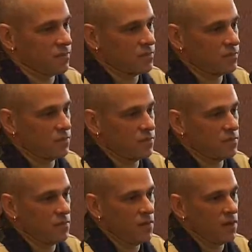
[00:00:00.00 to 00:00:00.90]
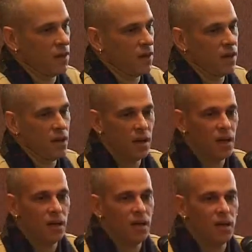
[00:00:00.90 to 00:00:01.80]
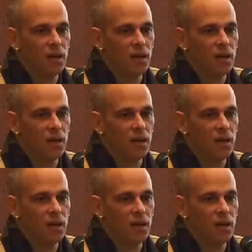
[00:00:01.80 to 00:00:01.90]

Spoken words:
Nobody speaks.